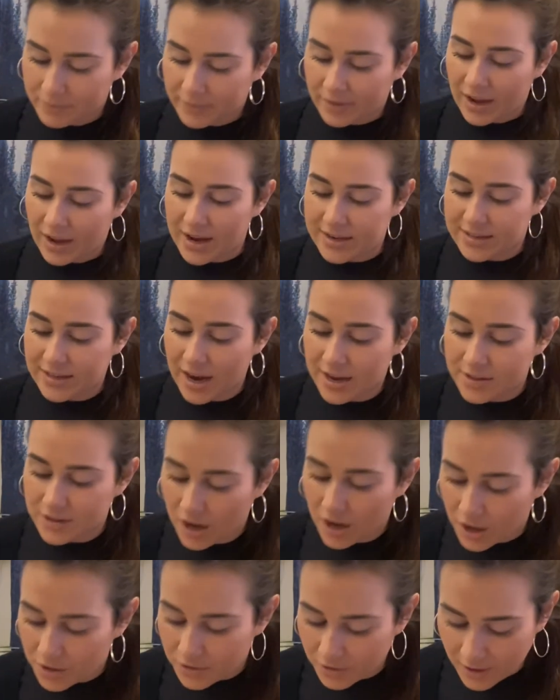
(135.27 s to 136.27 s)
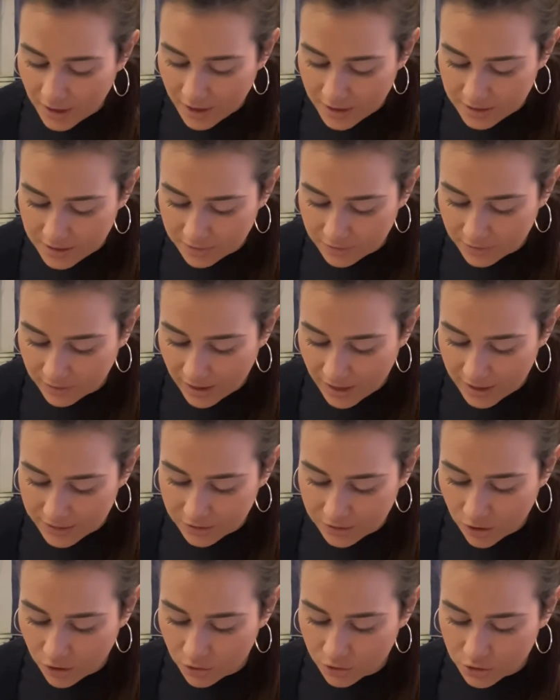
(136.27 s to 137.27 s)
I tied the other end of the
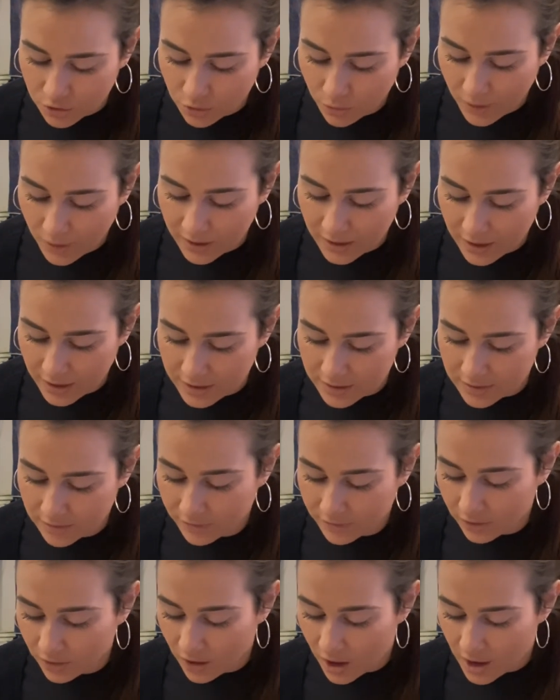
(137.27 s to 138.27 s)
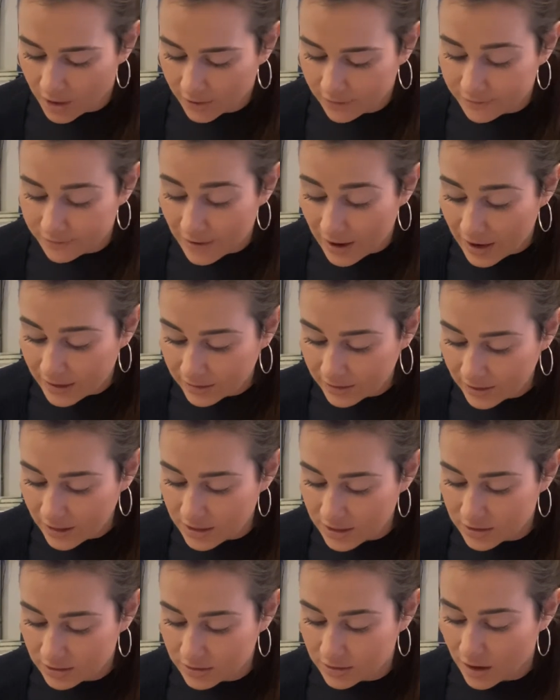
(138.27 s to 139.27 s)
lasso to one end of the log. Finally, I
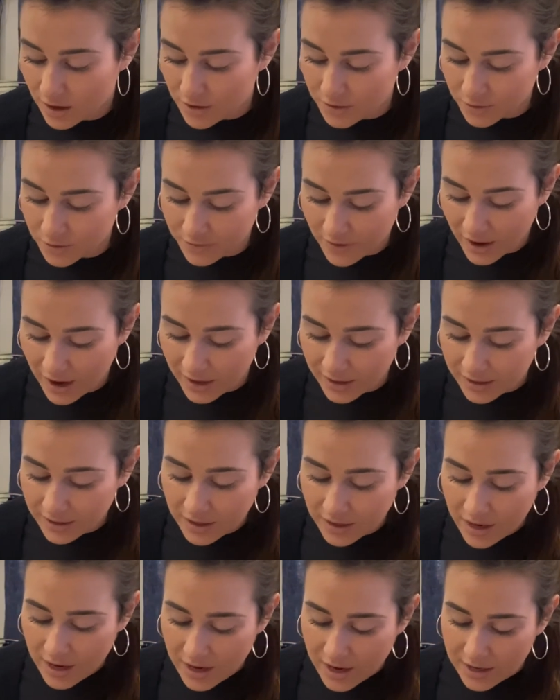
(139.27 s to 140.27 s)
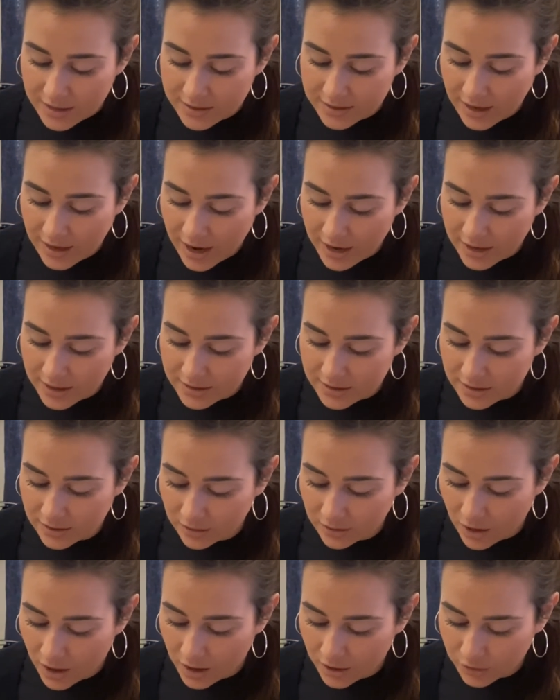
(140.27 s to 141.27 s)
took the other vine and tied it to the
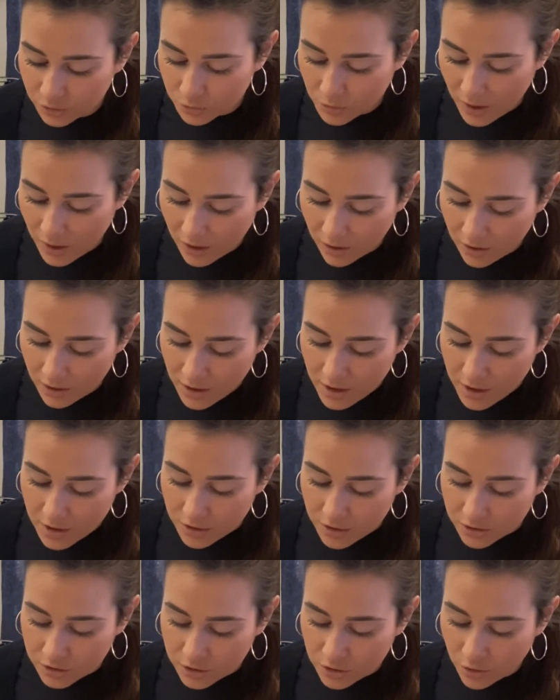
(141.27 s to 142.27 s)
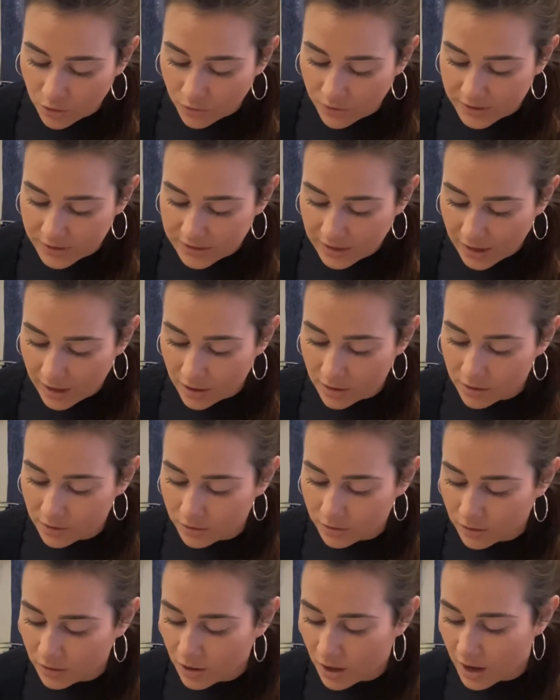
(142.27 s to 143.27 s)
log as well. The 2 of us got under
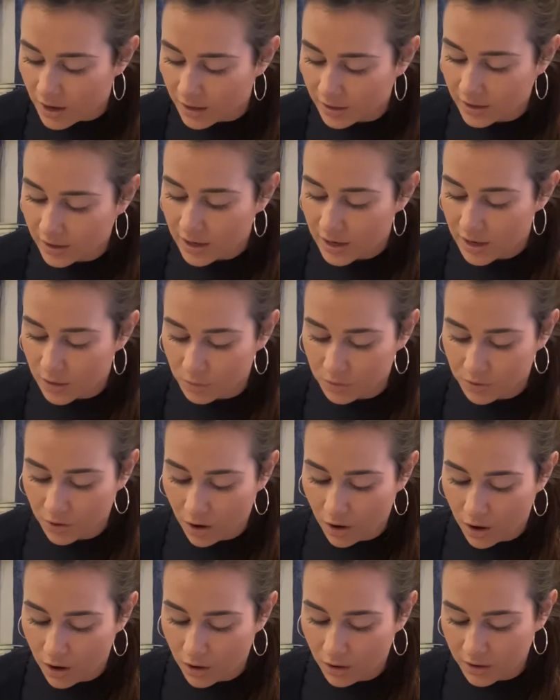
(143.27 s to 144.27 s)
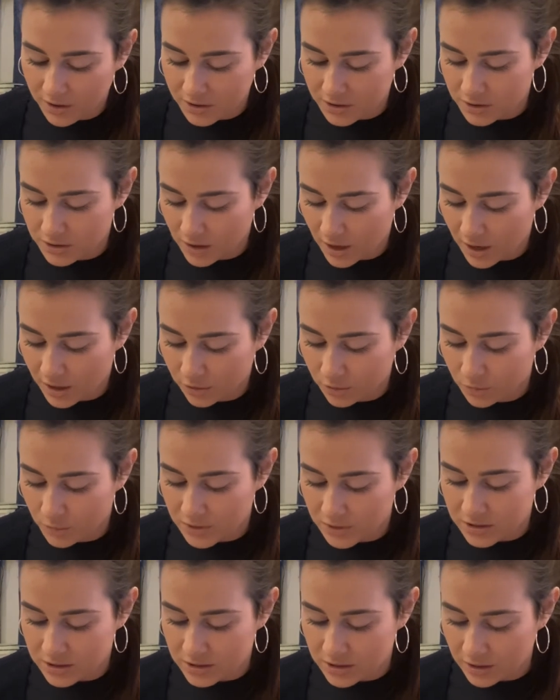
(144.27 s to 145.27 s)
the log, and with all our strength, we
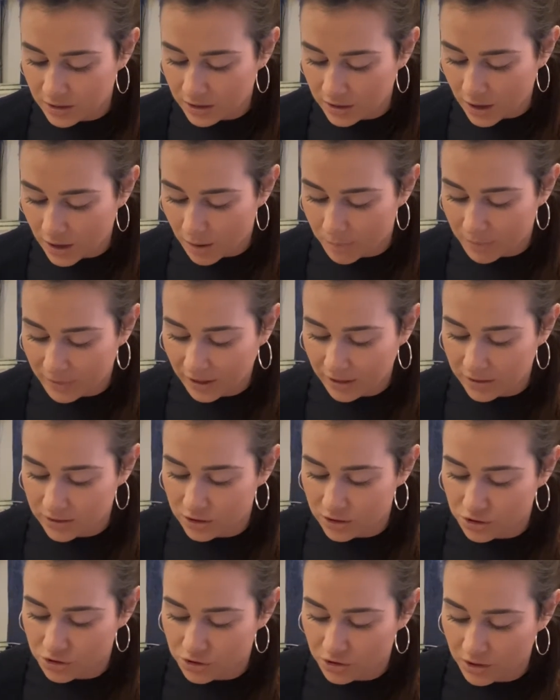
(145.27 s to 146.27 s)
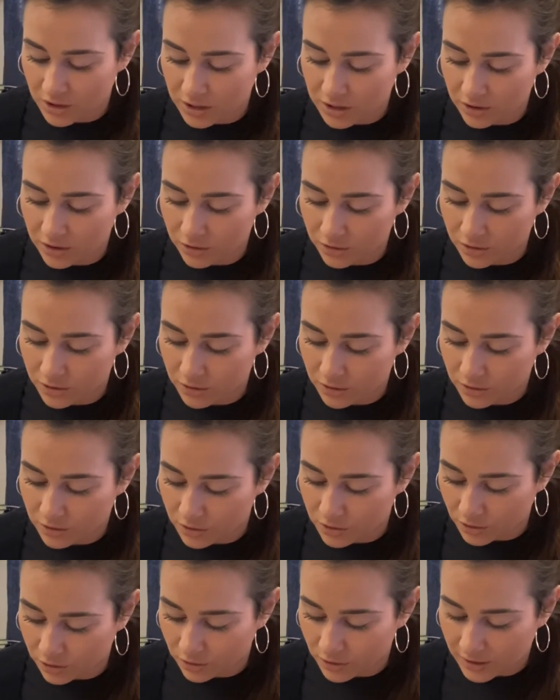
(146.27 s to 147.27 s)
stood it up against a tree near
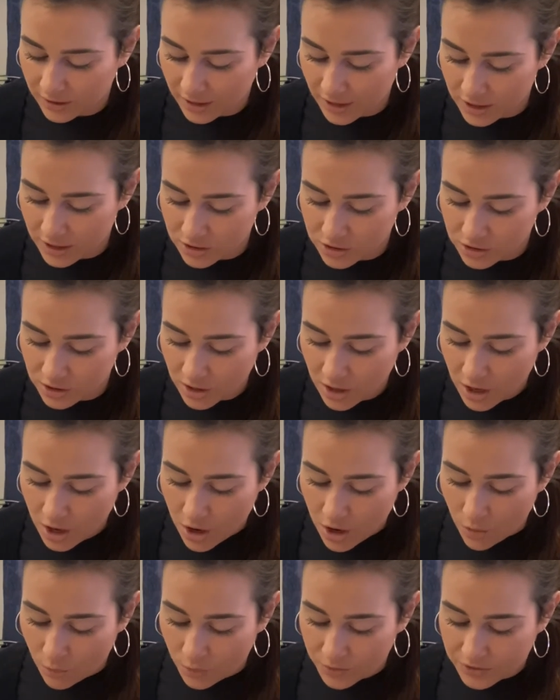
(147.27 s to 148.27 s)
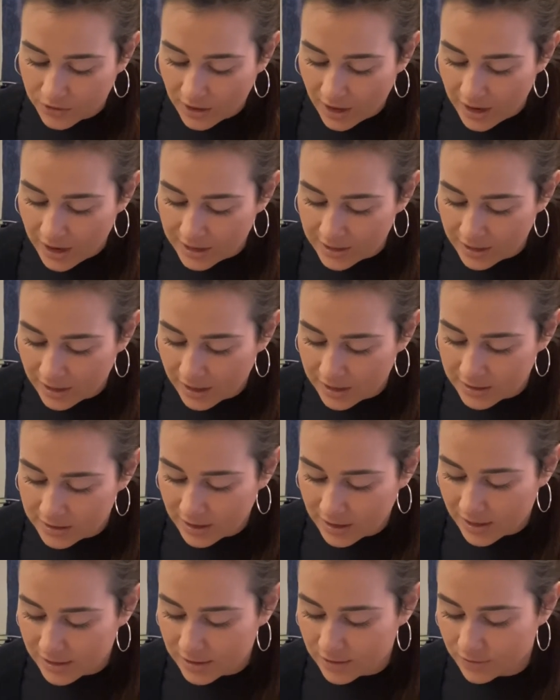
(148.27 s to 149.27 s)
the creek edge, with the end I had
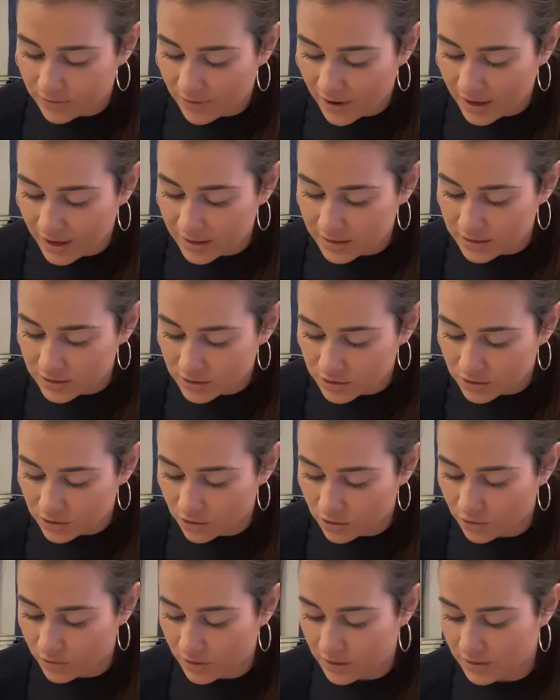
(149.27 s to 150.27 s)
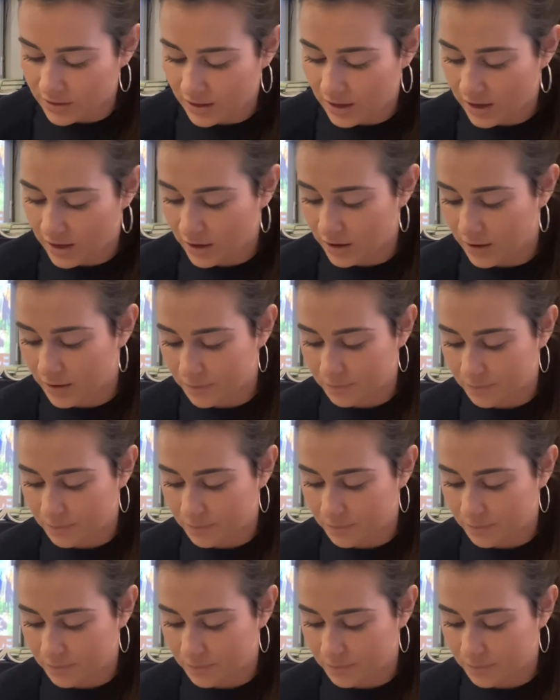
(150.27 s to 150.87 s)
tied the vines to in the air.